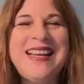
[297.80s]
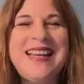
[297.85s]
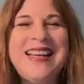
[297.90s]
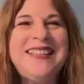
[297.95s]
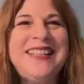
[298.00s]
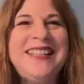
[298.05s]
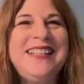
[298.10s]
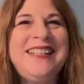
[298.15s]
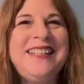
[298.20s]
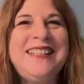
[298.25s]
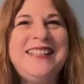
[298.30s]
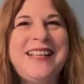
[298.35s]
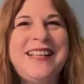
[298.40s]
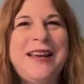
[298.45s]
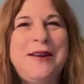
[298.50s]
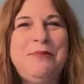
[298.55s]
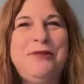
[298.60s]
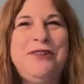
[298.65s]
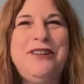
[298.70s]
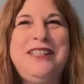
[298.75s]
I guess
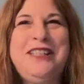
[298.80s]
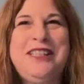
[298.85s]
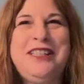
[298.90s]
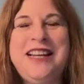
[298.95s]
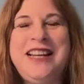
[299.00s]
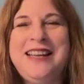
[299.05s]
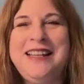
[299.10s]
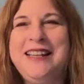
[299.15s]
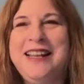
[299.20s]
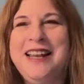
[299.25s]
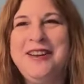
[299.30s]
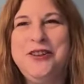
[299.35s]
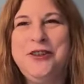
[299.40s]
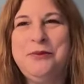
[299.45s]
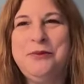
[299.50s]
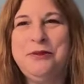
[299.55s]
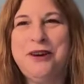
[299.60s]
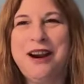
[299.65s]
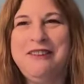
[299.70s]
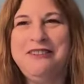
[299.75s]
I appreciate that
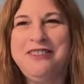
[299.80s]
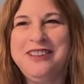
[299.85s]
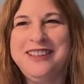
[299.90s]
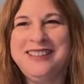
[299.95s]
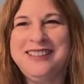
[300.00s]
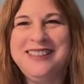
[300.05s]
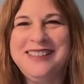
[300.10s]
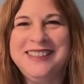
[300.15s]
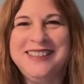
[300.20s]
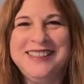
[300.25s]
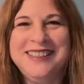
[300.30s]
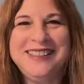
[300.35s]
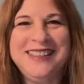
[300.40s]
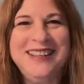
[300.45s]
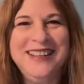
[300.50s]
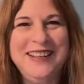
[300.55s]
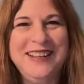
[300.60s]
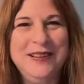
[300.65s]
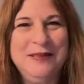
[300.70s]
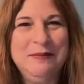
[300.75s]
you prefaced,
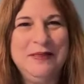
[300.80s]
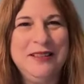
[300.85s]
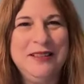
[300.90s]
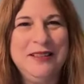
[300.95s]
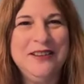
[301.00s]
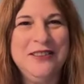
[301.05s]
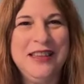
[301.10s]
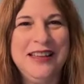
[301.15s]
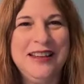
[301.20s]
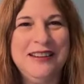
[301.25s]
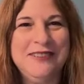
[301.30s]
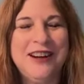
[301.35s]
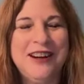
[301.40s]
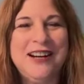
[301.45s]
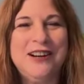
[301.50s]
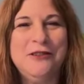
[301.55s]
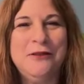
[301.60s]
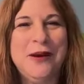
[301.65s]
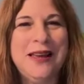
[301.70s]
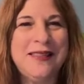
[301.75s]
that
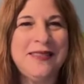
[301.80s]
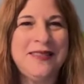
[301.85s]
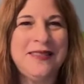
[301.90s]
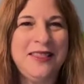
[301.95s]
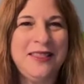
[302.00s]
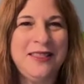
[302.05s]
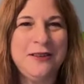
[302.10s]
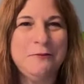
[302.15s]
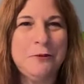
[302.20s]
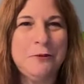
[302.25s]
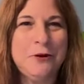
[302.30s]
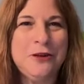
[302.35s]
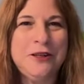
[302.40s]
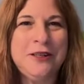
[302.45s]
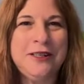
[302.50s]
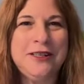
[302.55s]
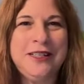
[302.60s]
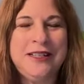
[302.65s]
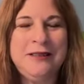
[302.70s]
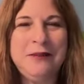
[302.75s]
right away that the
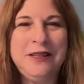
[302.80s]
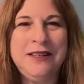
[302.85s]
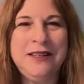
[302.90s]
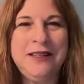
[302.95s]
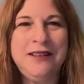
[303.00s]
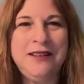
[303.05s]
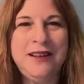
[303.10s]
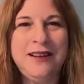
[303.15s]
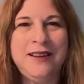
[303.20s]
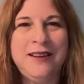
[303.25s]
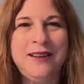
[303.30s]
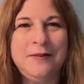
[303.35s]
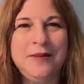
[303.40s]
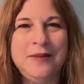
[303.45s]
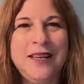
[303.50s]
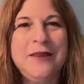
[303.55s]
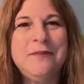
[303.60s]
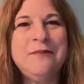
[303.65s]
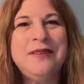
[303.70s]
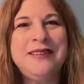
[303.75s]
word demon
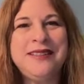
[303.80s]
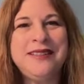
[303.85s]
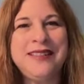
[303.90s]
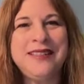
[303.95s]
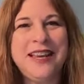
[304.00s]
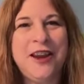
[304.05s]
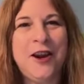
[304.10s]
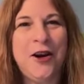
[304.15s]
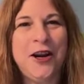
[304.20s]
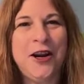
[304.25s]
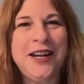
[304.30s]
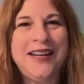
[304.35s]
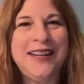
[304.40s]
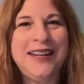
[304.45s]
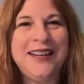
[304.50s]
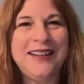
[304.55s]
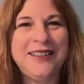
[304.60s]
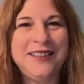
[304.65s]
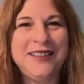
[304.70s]
can be scary